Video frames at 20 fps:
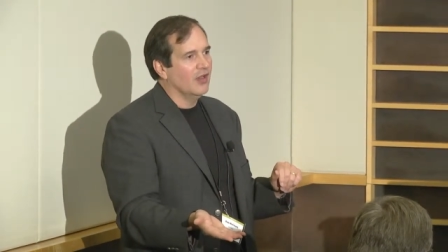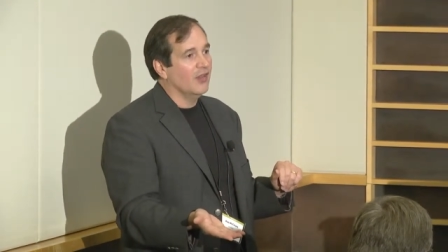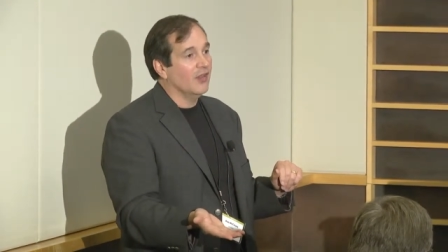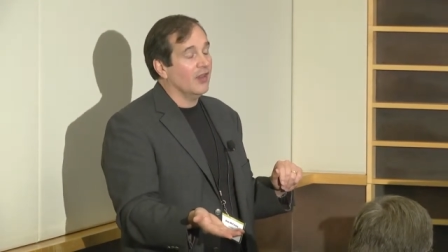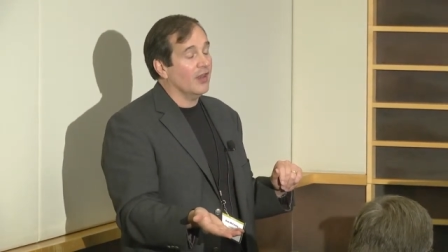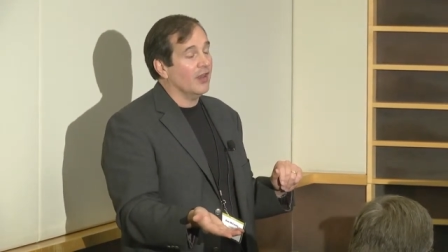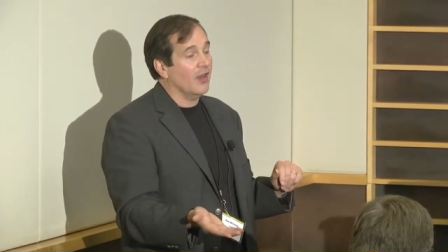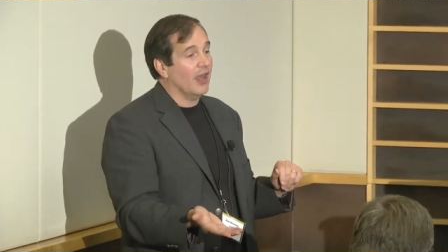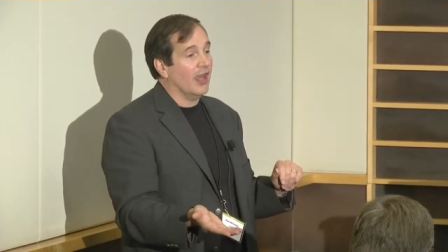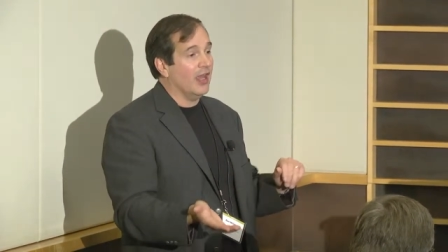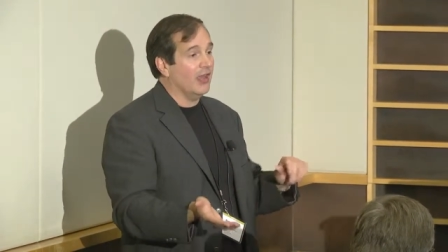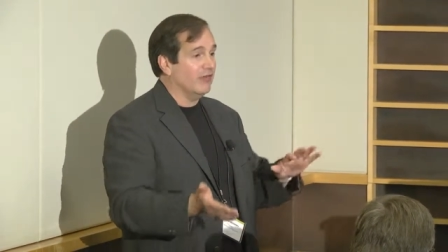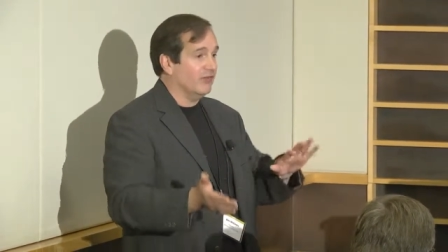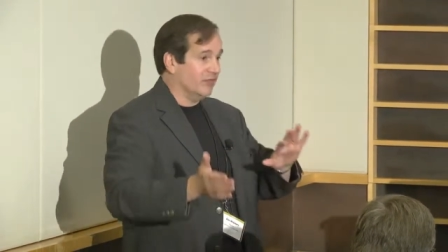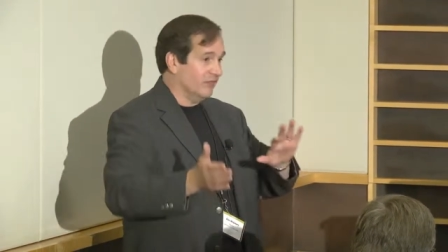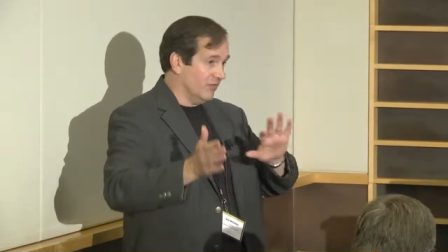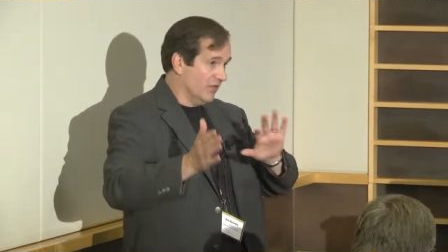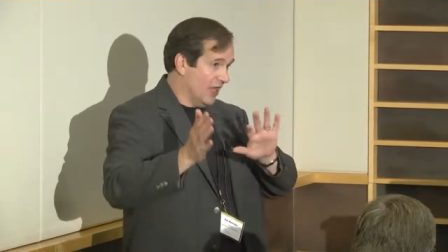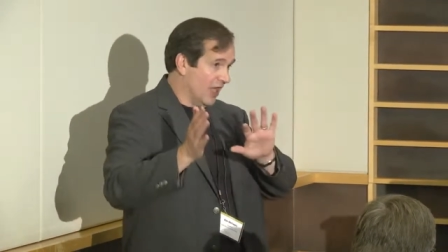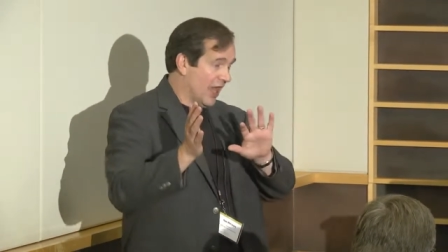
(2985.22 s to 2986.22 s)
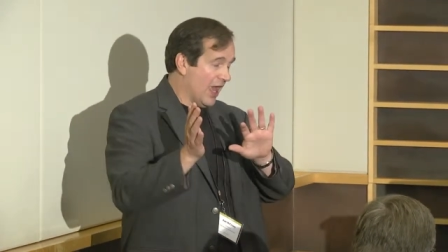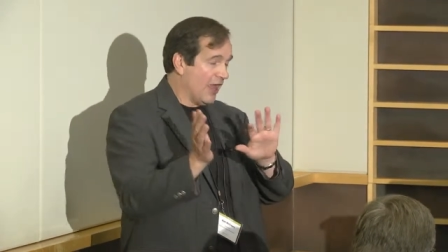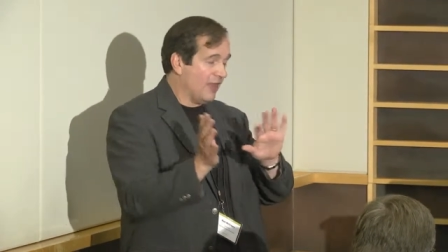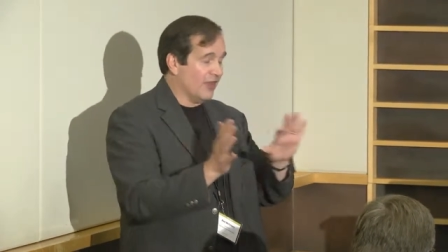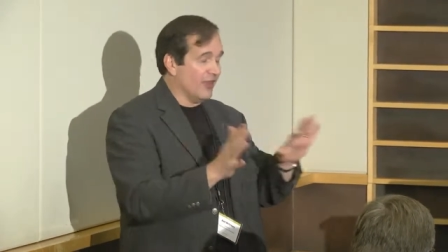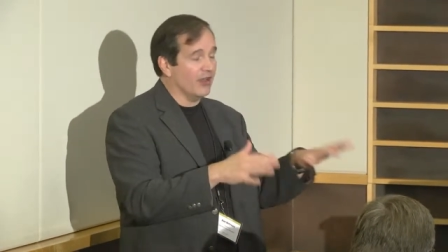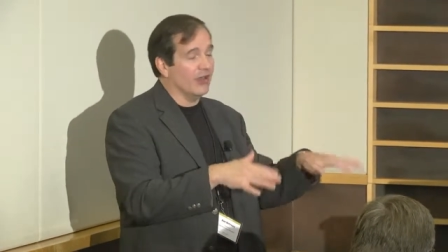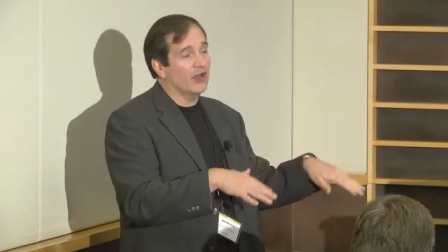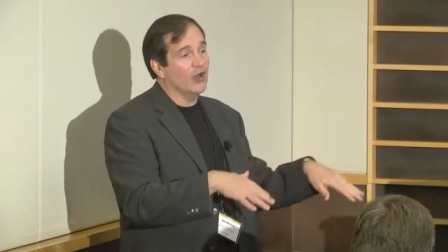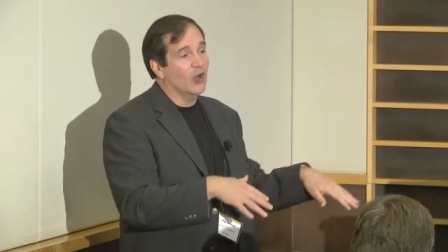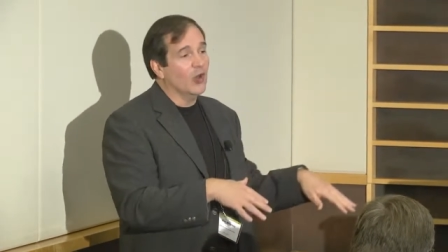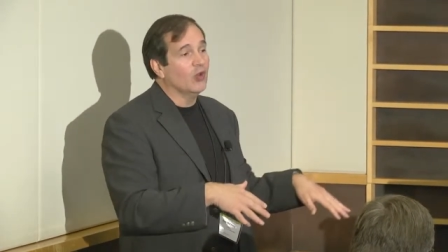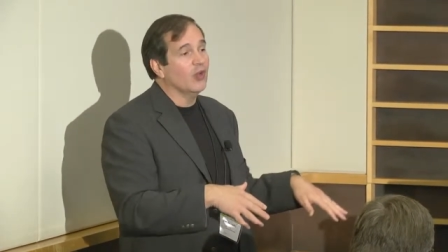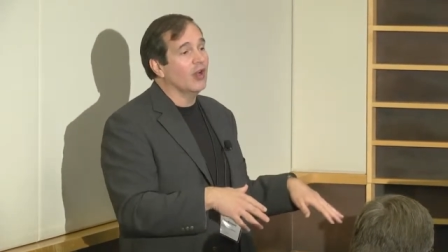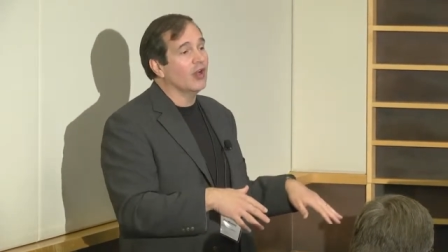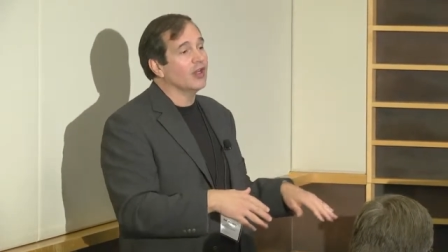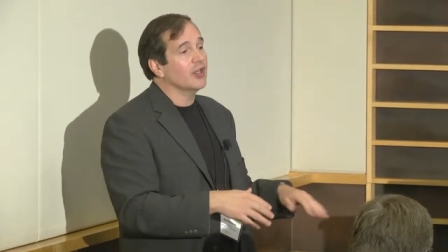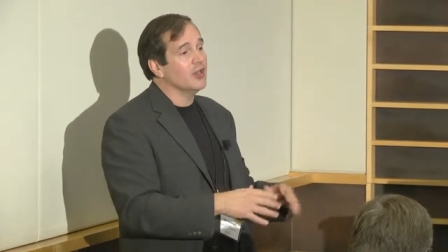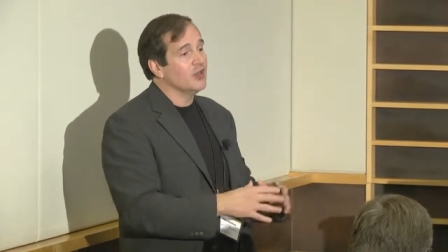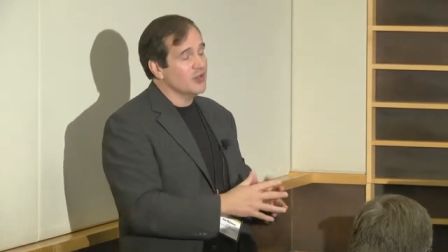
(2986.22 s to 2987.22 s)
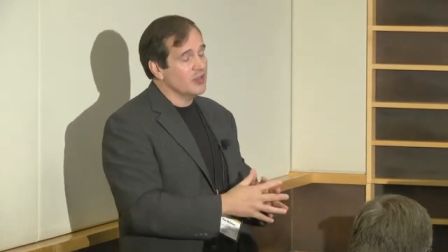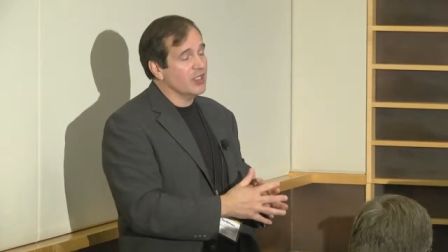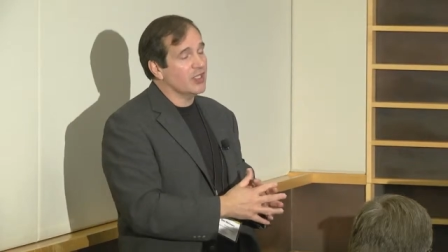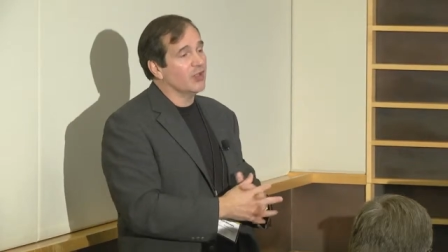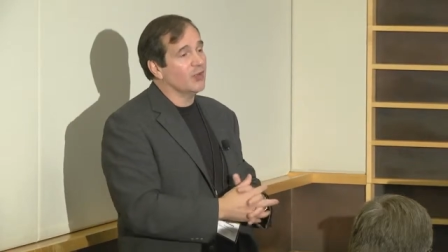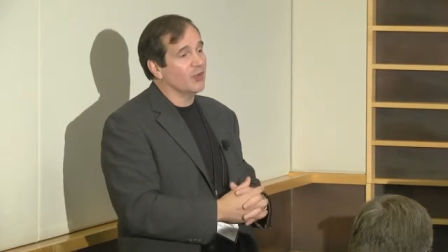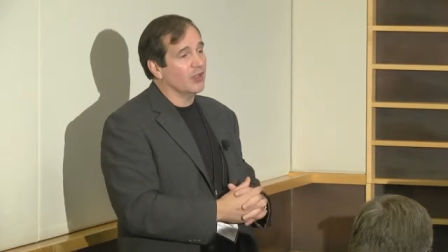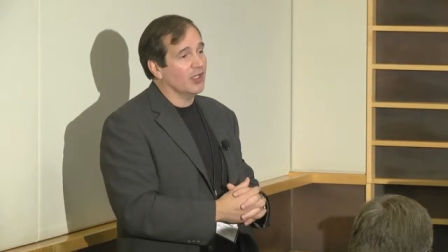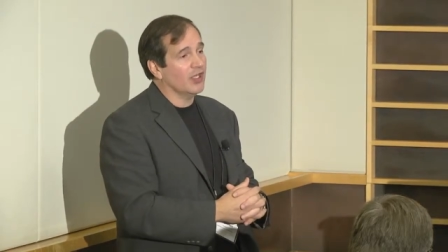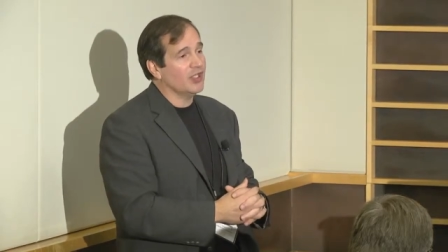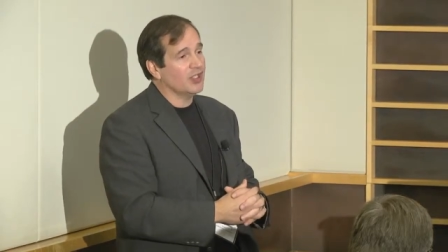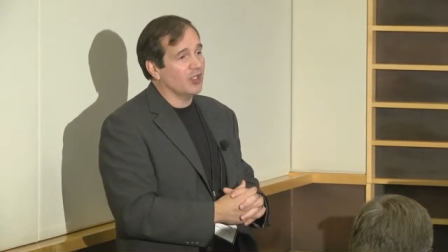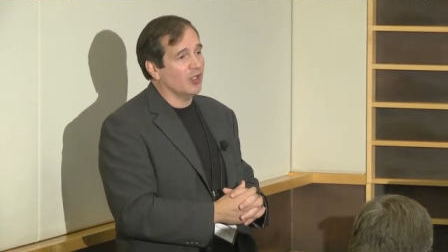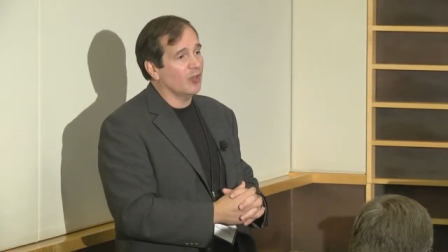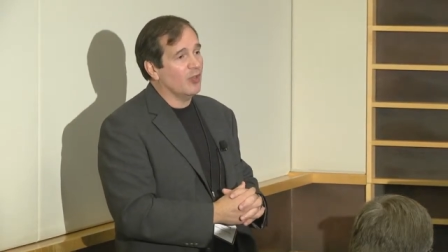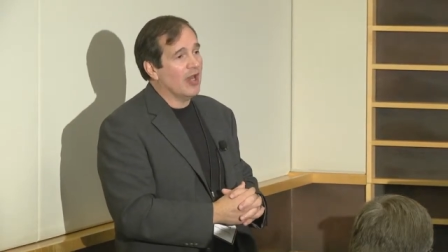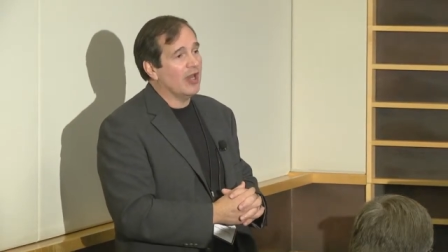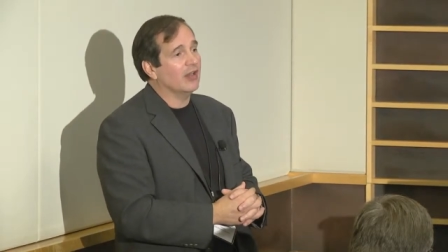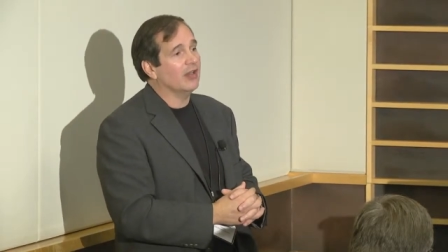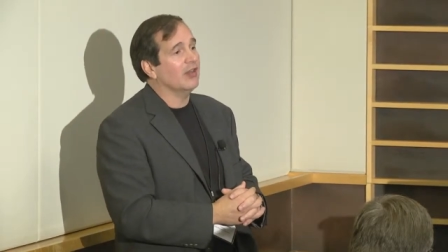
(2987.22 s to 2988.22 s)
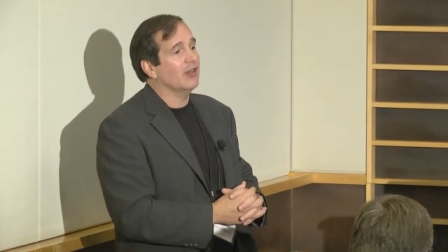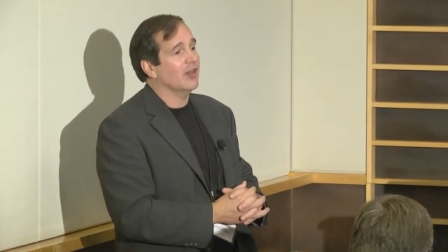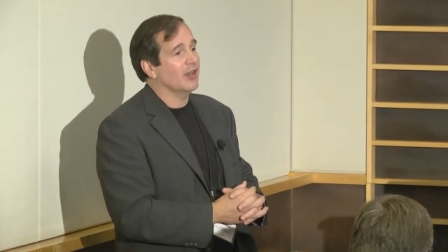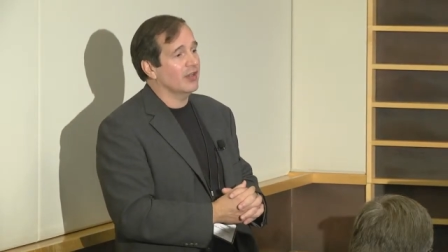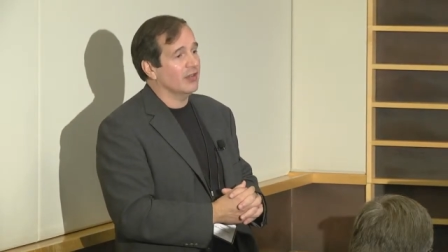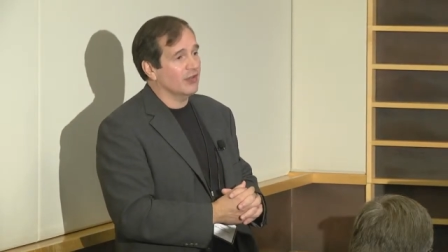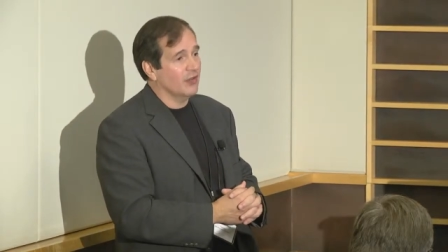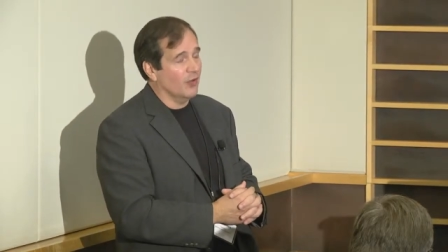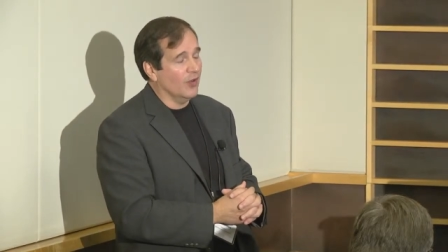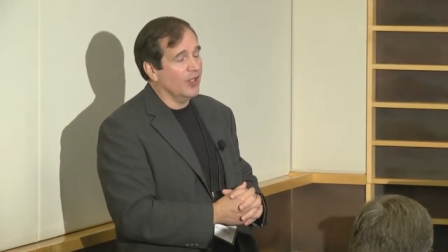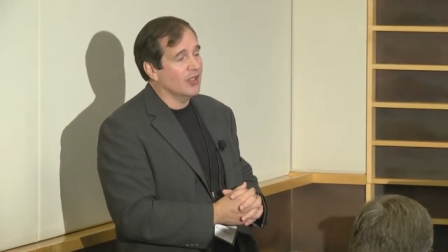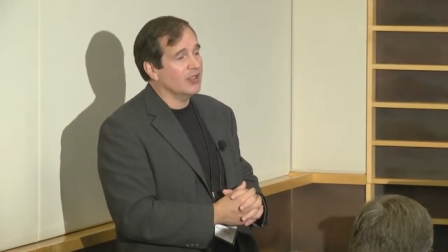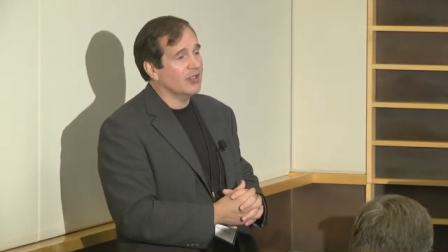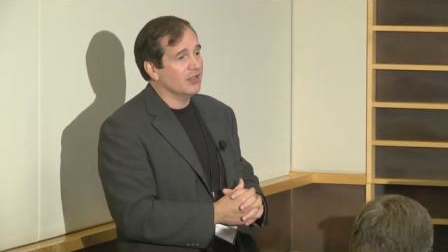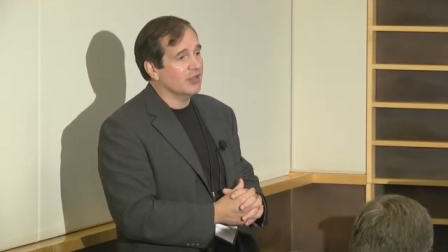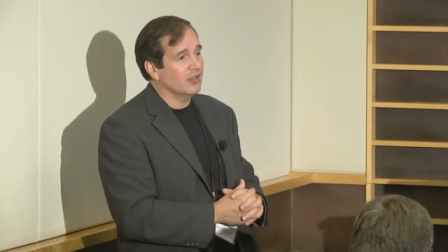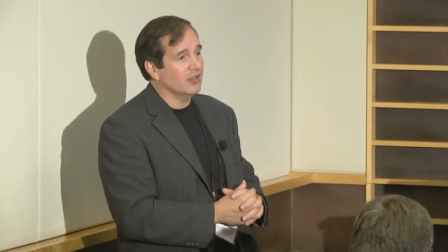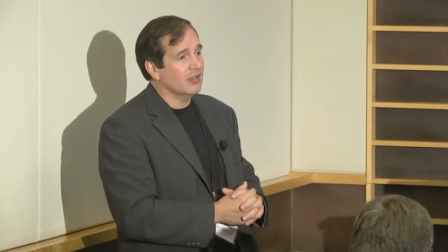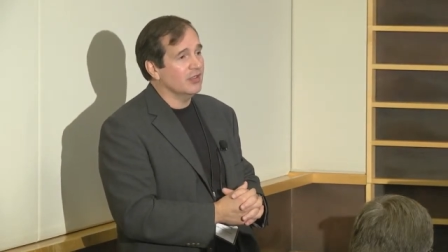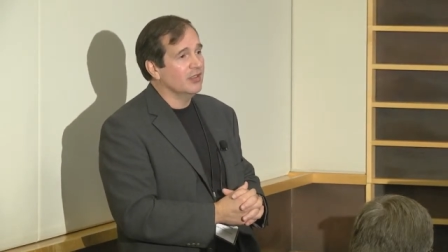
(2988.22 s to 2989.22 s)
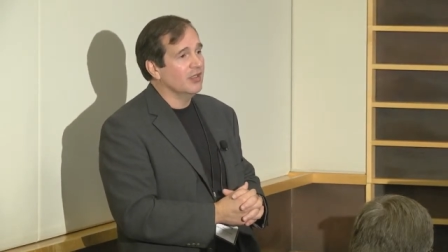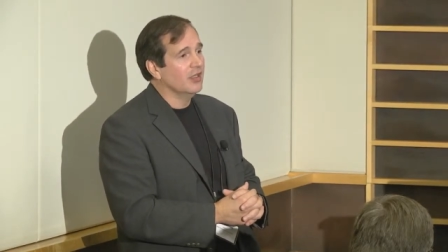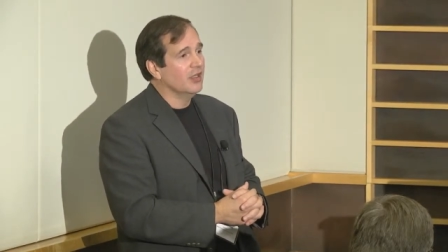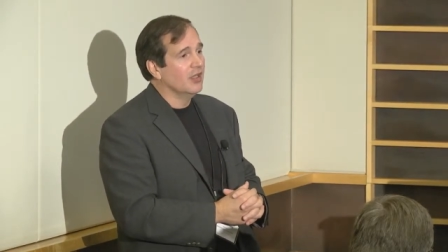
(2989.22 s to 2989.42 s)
that are no longer using the relational model that are going to the